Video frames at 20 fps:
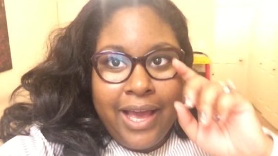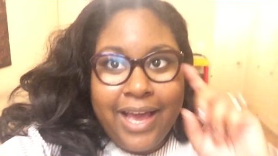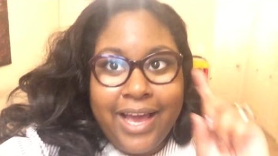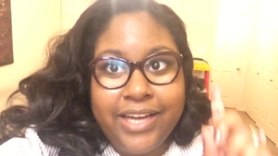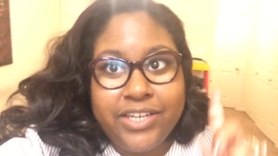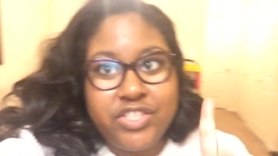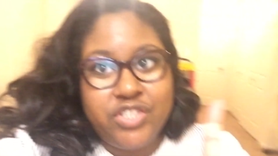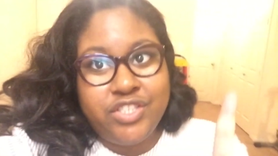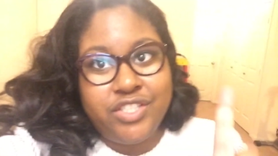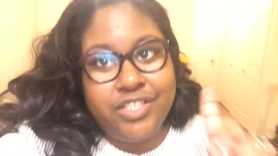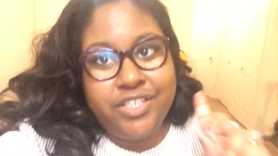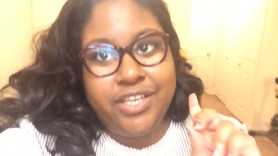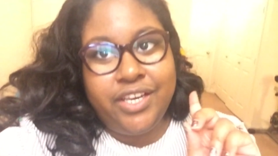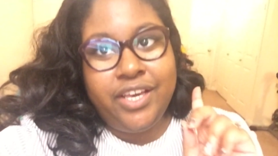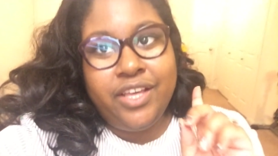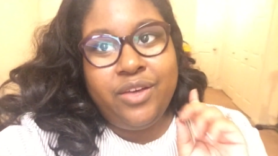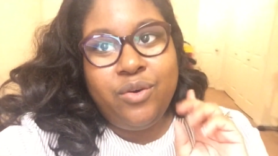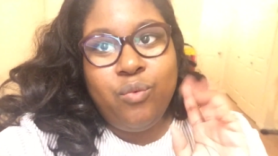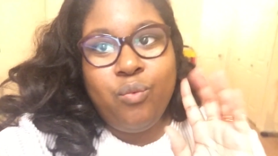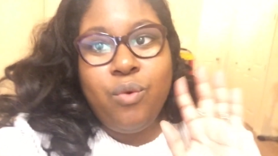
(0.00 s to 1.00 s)

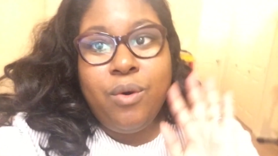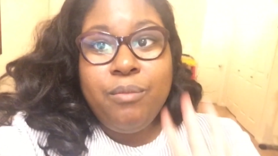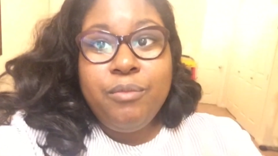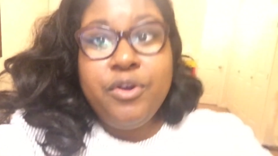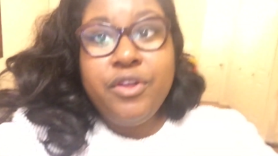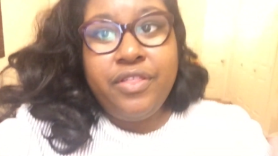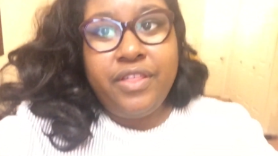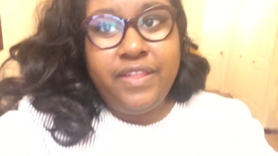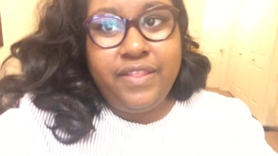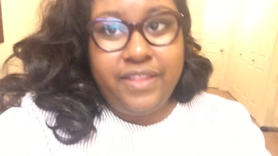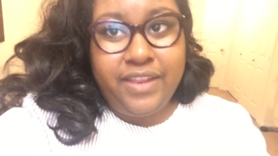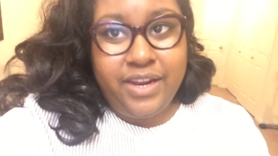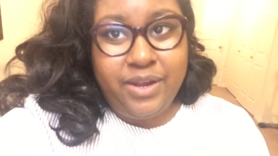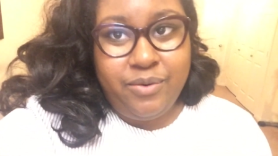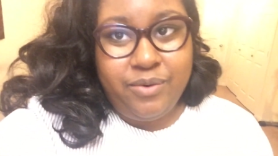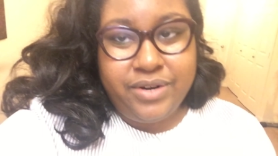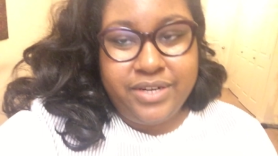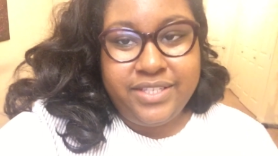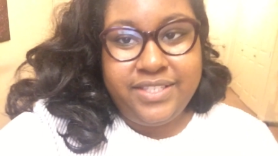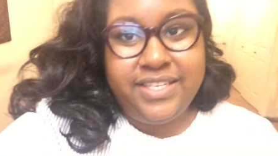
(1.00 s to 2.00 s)
Actually, one more thing that I
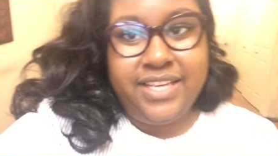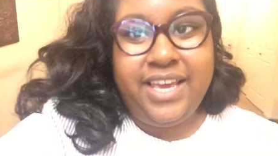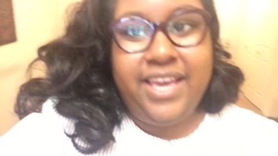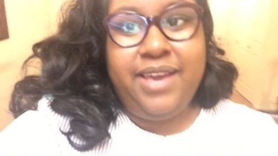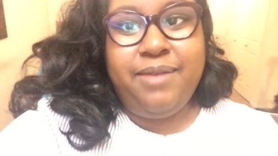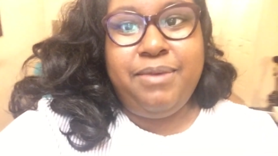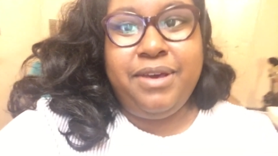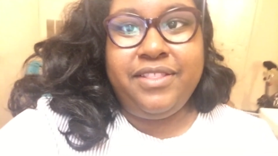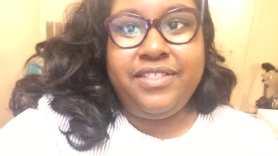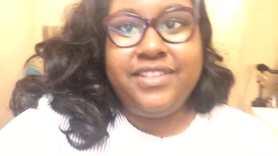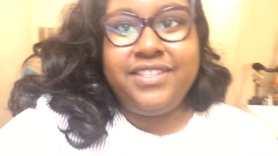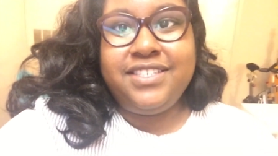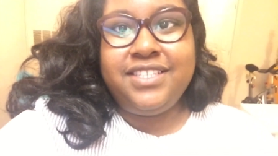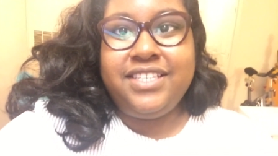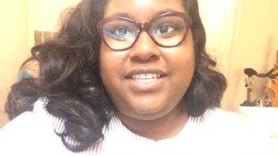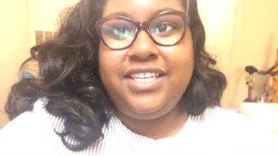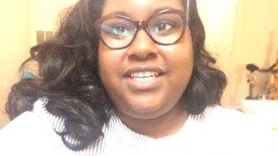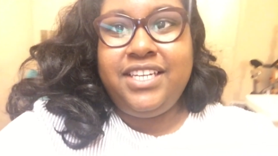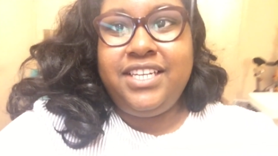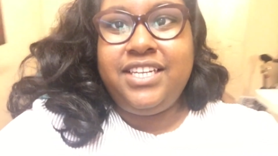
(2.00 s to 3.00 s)
wanna say about this clean